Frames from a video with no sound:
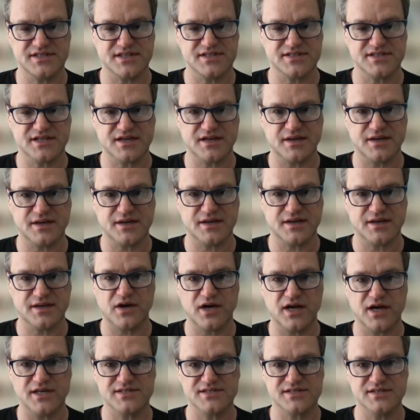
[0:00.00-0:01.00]
doesn't come
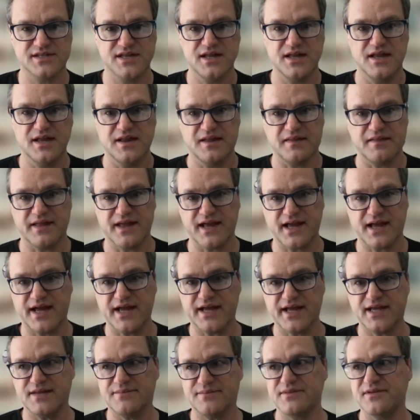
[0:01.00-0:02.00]
across. Like I
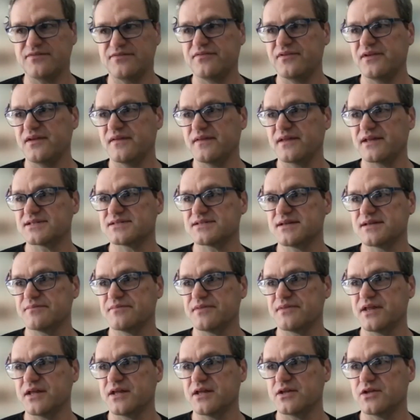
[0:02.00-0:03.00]
could be feeling
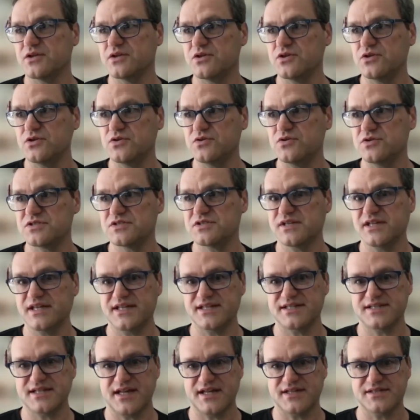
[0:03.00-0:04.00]
something hugely
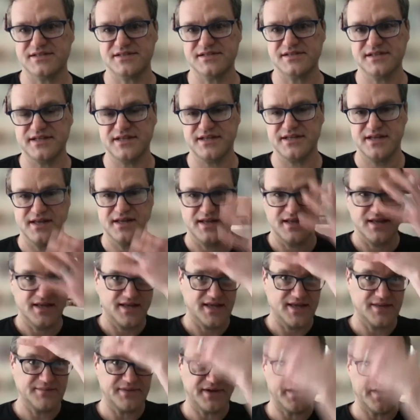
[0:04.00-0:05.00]
intensely,
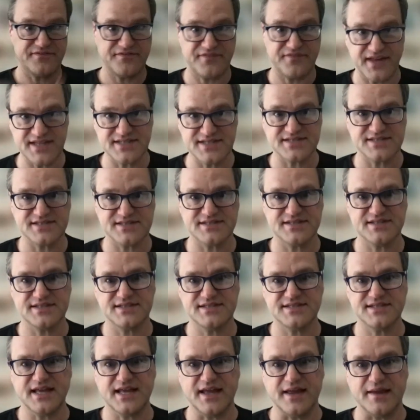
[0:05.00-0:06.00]
and my face is the
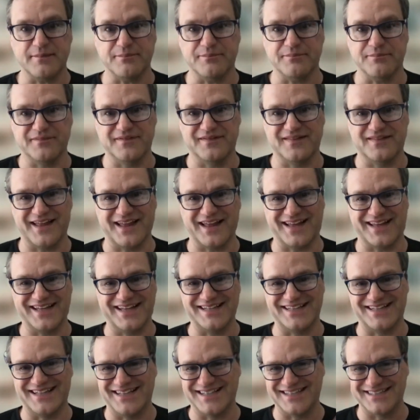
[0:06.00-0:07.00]
same. Like
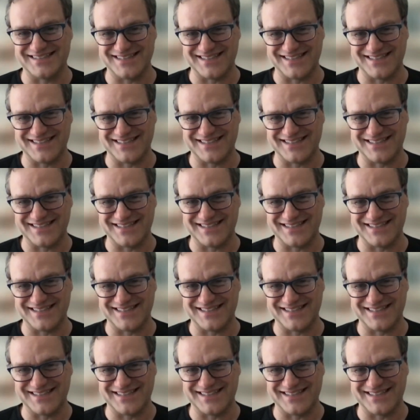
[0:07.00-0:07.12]
it